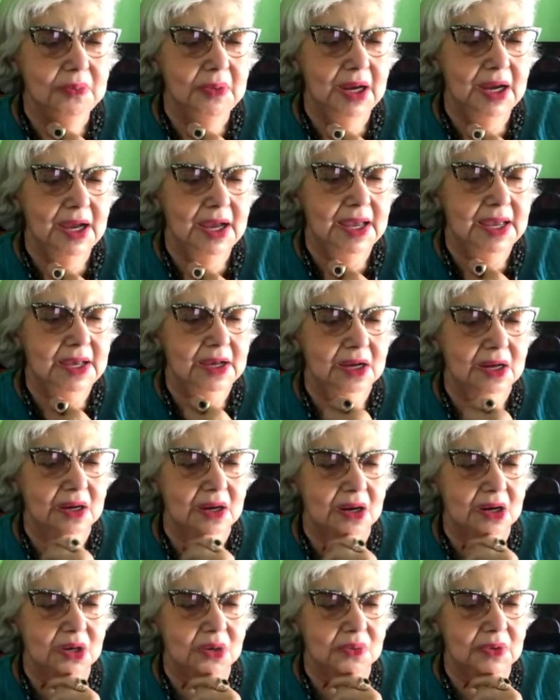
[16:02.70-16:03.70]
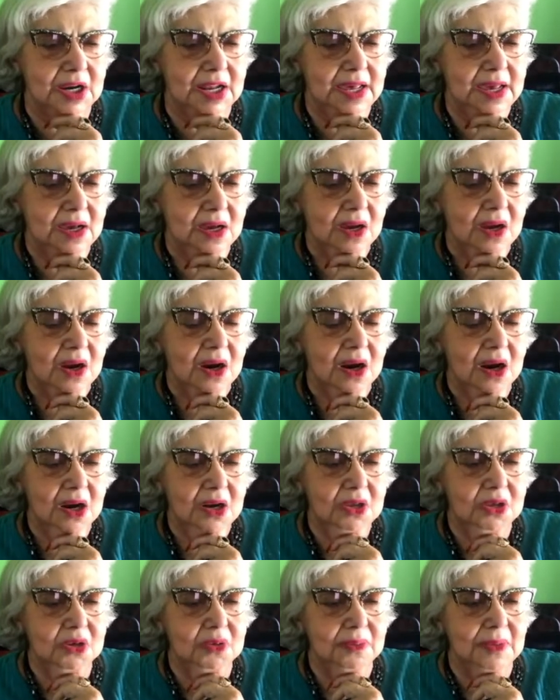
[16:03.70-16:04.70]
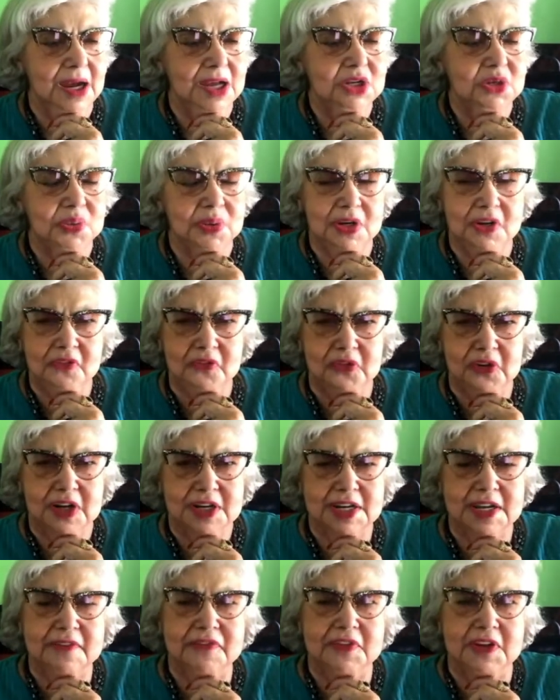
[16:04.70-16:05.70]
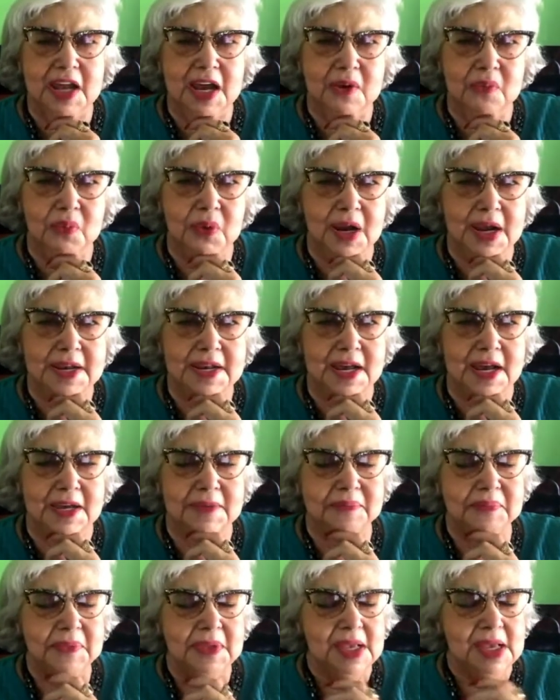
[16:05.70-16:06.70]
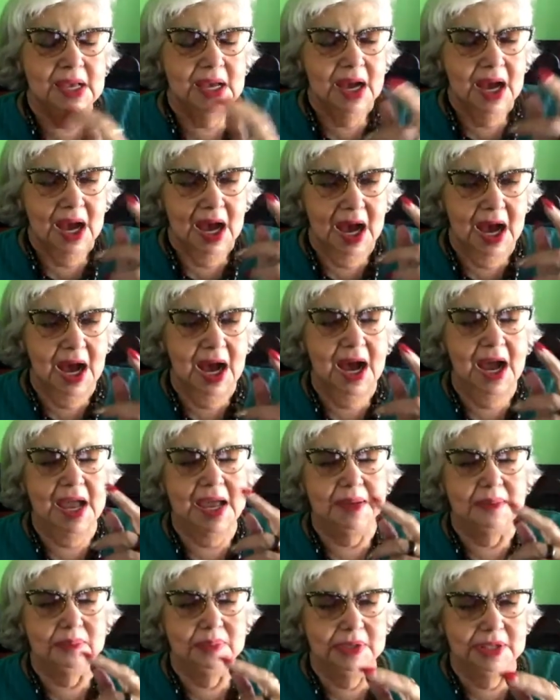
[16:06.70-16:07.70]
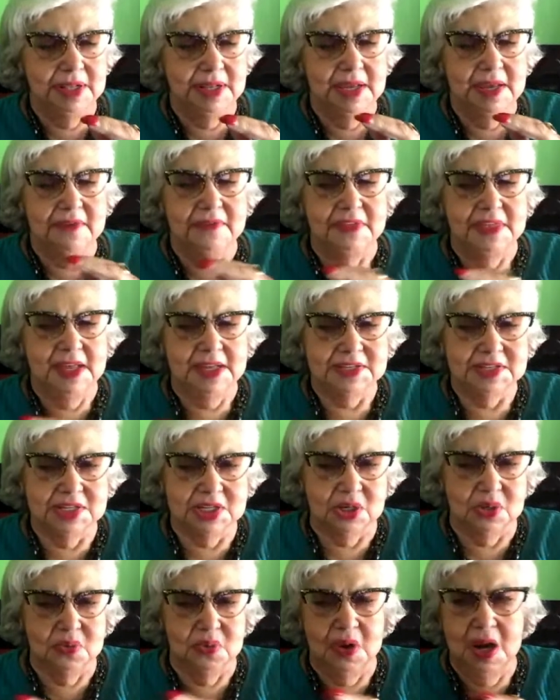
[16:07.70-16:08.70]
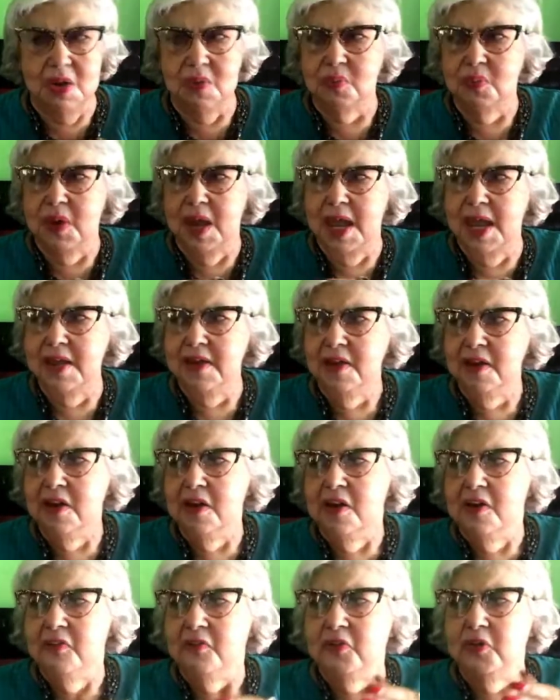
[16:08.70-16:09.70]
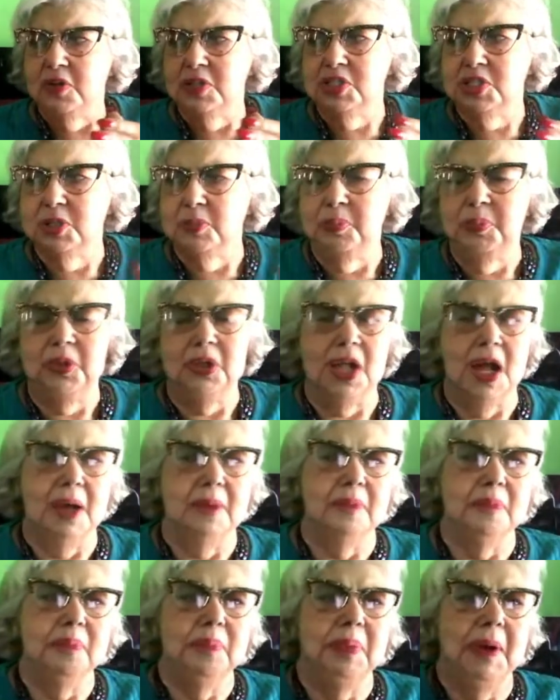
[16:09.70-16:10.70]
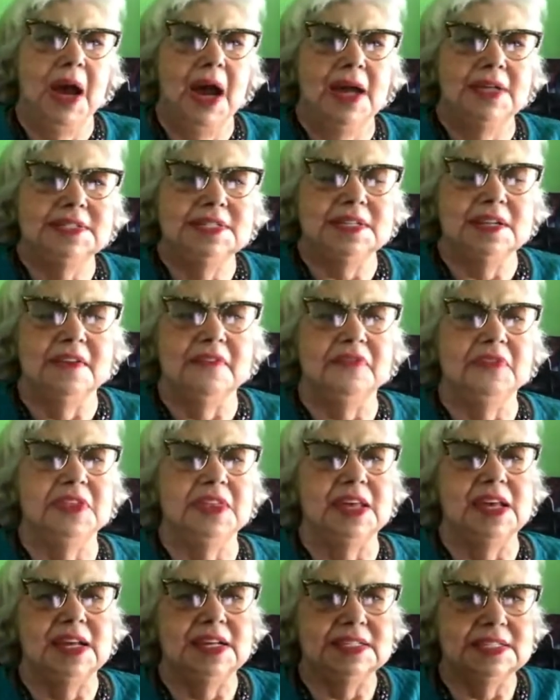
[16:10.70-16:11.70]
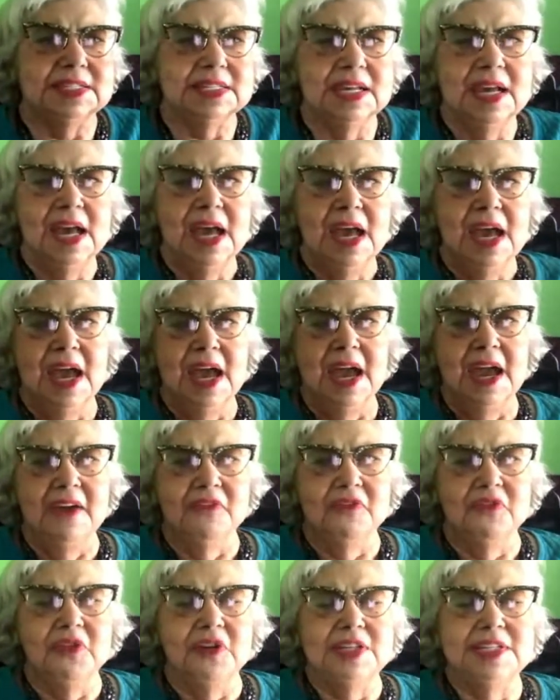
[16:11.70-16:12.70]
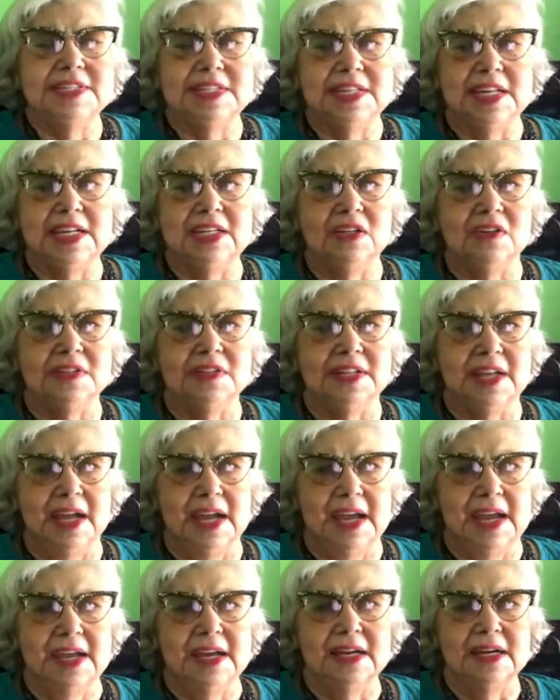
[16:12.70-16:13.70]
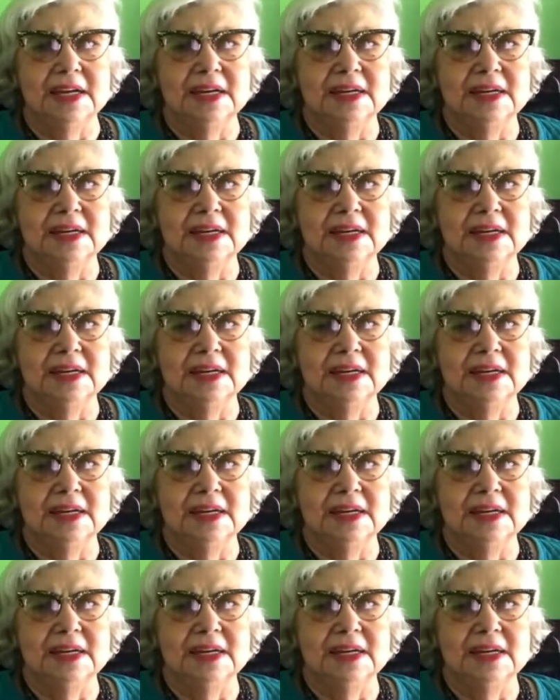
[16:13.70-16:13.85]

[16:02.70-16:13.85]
ready? Are you my Twitter friend? If not, why not? I believe that's a great way for us to put out positive things every single day,